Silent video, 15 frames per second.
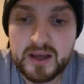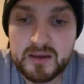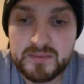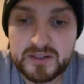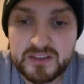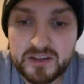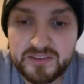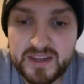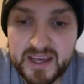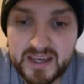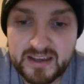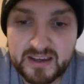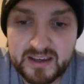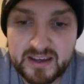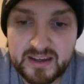Because I
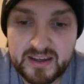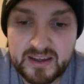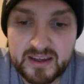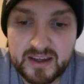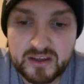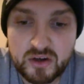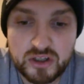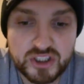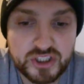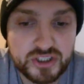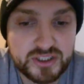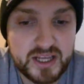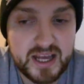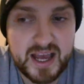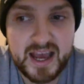think
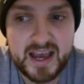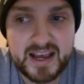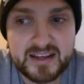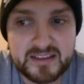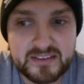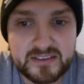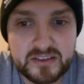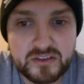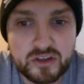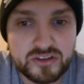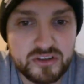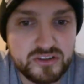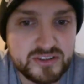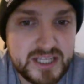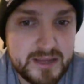Goshen and Not
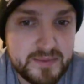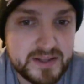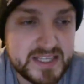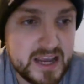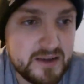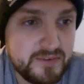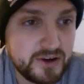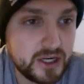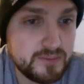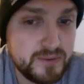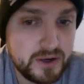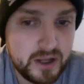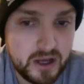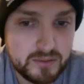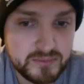So Sleepy are definitely going to
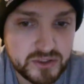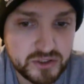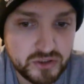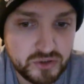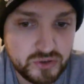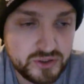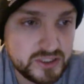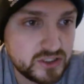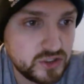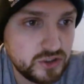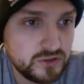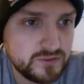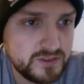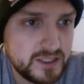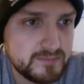put it up to the two
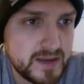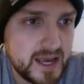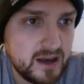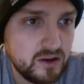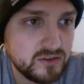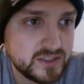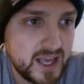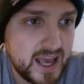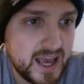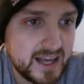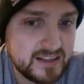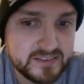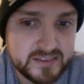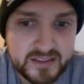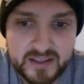females,
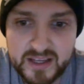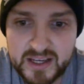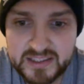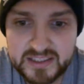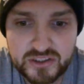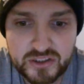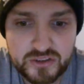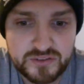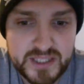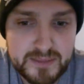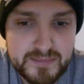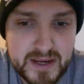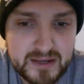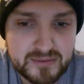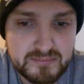and these two
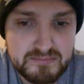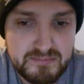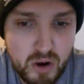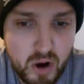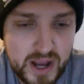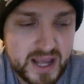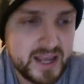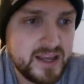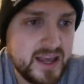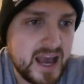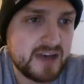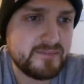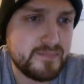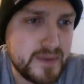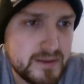females might
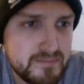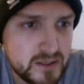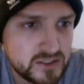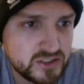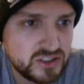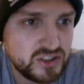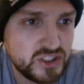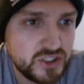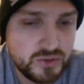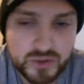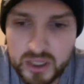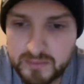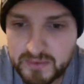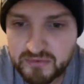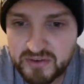have a bit much to do
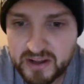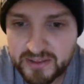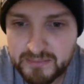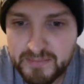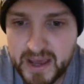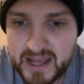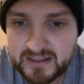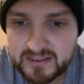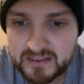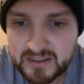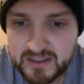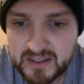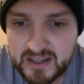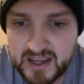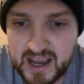coming around the bend,
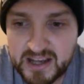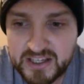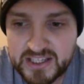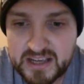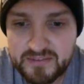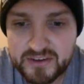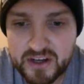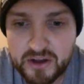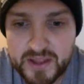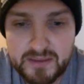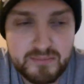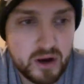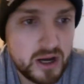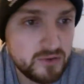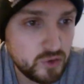and you never know, they
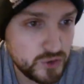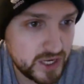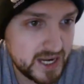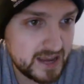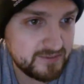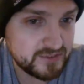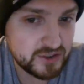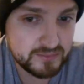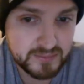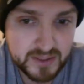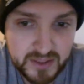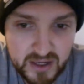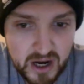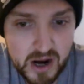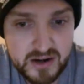might have already left them.
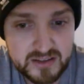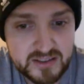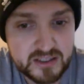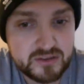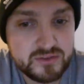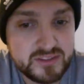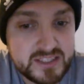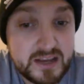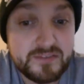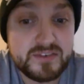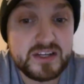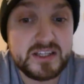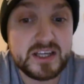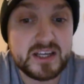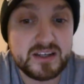Honeysuckle was
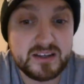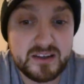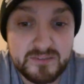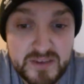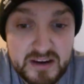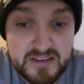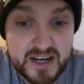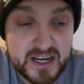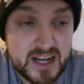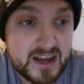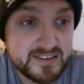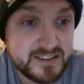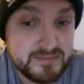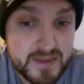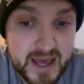definitely the very
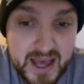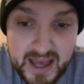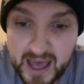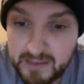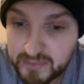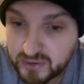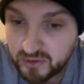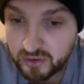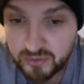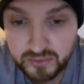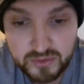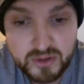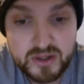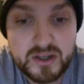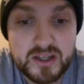classy mare. Epatante,
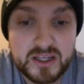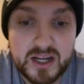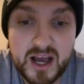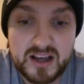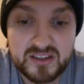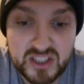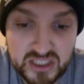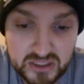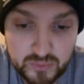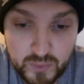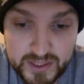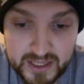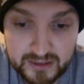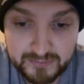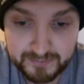last year's
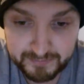winner.